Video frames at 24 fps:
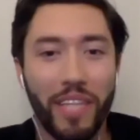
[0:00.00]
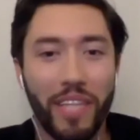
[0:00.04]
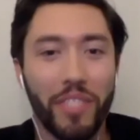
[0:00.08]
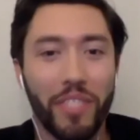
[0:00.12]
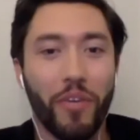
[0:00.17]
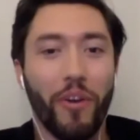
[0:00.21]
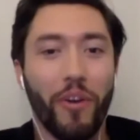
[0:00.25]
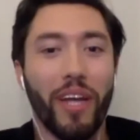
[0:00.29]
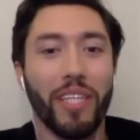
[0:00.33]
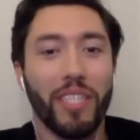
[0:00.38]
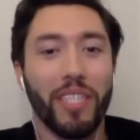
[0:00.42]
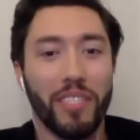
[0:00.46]

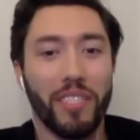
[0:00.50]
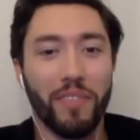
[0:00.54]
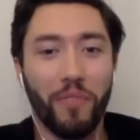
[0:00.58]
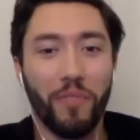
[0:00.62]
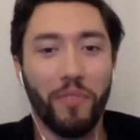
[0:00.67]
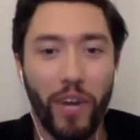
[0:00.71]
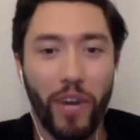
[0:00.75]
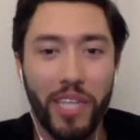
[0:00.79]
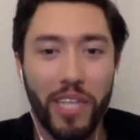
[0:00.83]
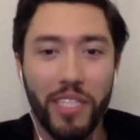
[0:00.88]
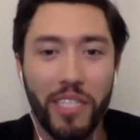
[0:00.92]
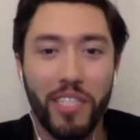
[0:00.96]
correct. It's
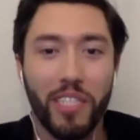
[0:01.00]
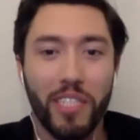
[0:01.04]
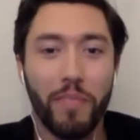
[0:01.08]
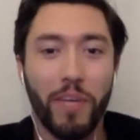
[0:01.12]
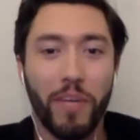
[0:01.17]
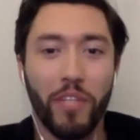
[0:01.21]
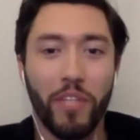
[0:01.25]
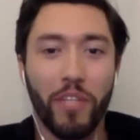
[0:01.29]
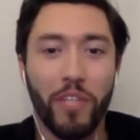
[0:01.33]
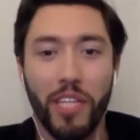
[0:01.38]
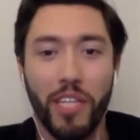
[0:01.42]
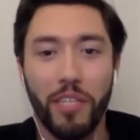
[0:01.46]
fluorescent
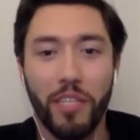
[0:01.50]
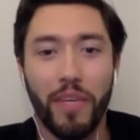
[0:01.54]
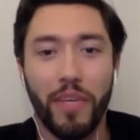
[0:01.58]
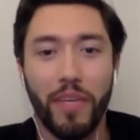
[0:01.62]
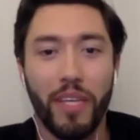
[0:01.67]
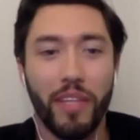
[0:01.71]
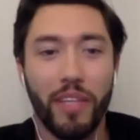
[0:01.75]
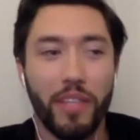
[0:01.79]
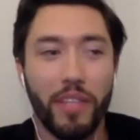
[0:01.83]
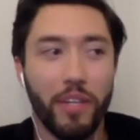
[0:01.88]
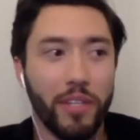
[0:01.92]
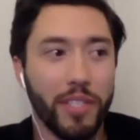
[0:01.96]

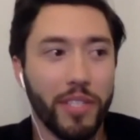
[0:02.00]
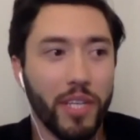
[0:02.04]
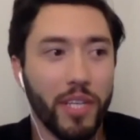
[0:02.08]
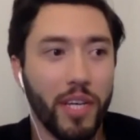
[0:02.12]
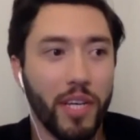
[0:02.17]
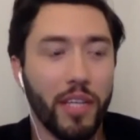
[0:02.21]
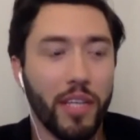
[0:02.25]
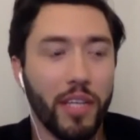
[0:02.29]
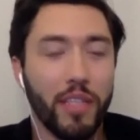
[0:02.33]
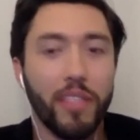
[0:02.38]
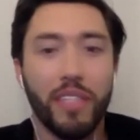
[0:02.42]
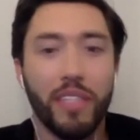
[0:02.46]
spectroscopy. There's
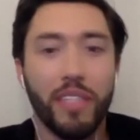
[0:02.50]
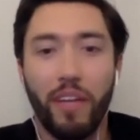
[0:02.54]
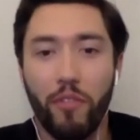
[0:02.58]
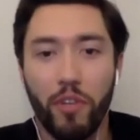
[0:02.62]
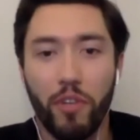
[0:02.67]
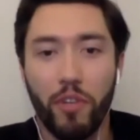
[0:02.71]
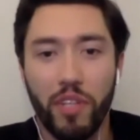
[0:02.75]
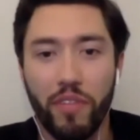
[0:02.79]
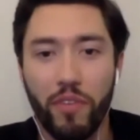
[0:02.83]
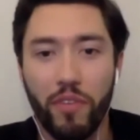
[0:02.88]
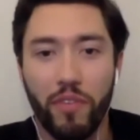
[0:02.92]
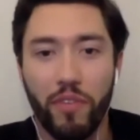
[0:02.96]
several
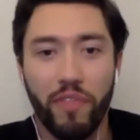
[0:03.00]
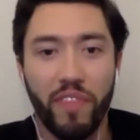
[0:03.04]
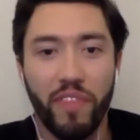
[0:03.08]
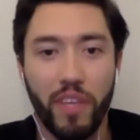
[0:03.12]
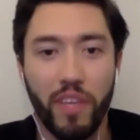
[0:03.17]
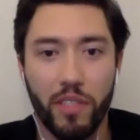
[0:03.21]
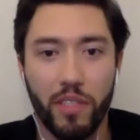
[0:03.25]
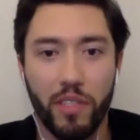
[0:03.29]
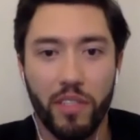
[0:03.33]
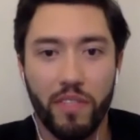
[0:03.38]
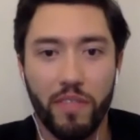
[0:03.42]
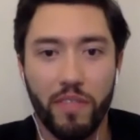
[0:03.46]
different
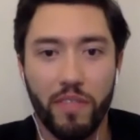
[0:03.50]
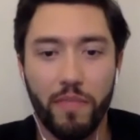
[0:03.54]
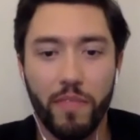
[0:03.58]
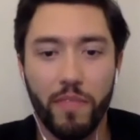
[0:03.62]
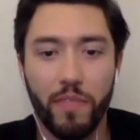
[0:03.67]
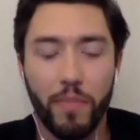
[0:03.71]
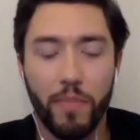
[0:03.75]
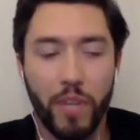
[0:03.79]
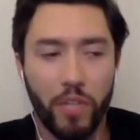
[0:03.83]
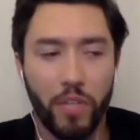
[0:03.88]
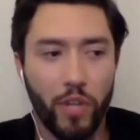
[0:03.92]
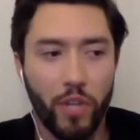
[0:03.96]
fields of
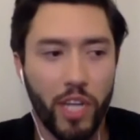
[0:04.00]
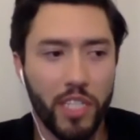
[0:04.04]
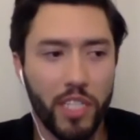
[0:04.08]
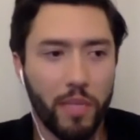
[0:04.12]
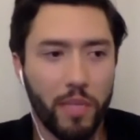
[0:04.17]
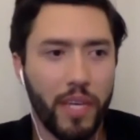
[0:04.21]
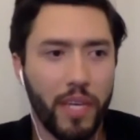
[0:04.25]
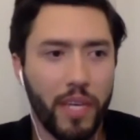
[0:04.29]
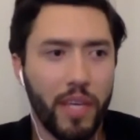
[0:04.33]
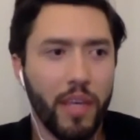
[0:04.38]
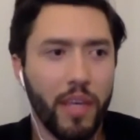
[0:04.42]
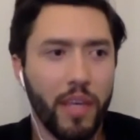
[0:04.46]

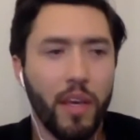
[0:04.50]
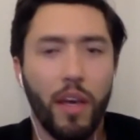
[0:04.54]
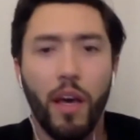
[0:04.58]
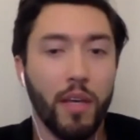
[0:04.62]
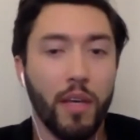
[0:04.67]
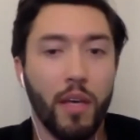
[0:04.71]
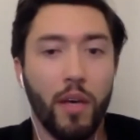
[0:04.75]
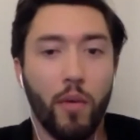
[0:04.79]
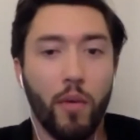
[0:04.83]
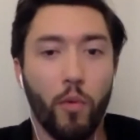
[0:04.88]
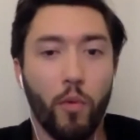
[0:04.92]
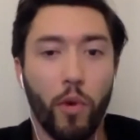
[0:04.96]
spectroscopy.
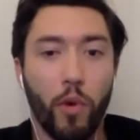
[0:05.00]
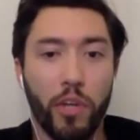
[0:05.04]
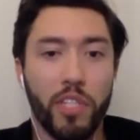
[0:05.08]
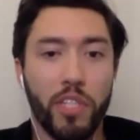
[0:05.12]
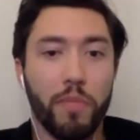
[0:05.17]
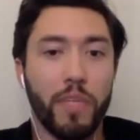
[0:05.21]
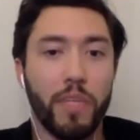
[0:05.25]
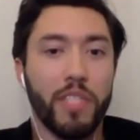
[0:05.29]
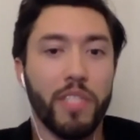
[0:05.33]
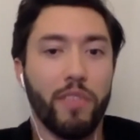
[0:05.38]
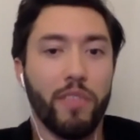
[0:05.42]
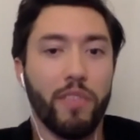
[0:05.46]
We're
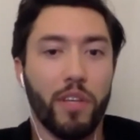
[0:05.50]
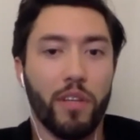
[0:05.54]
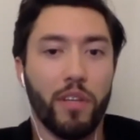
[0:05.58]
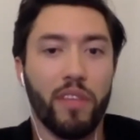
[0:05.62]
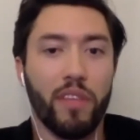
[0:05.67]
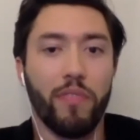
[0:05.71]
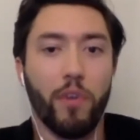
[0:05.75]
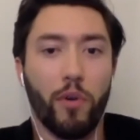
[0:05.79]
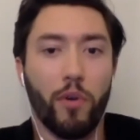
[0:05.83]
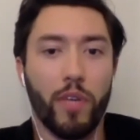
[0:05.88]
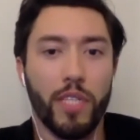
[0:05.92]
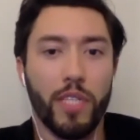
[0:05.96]
specifically
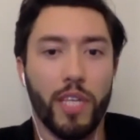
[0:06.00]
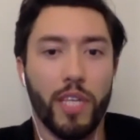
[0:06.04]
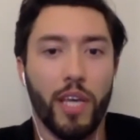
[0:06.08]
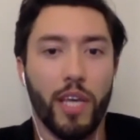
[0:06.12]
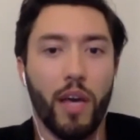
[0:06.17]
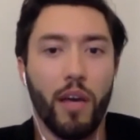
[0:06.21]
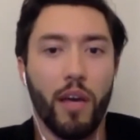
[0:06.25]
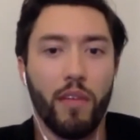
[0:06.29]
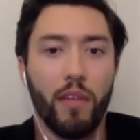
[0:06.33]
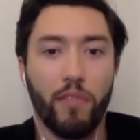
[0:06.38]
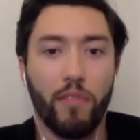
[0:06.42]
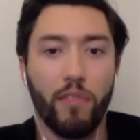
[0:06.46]
focusing
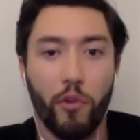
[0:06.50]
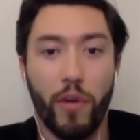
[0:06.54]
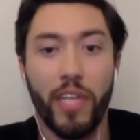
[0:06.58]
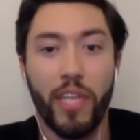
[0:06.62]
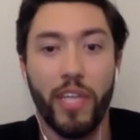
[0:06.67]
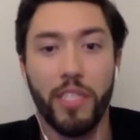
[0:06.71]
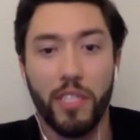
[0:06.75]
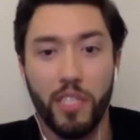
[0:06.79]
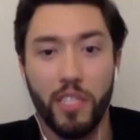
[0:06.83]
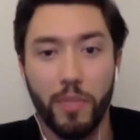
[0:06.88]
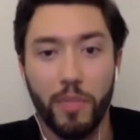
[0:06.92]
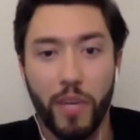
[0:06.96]
on
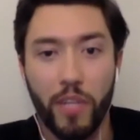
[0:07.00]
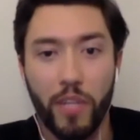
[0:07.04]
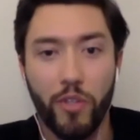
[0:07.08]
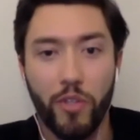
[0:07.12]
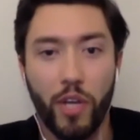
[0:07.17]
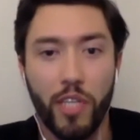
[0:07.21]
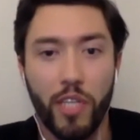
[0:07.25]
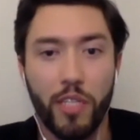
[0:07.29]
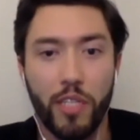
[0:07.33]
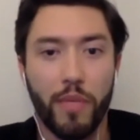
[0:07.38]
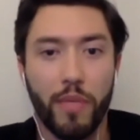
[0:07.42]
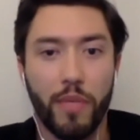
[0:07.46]
fluorescent
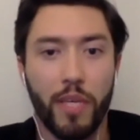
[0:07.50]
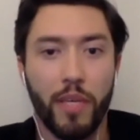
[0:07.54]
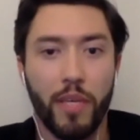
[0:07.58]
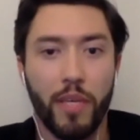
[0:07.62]
spectroscopy.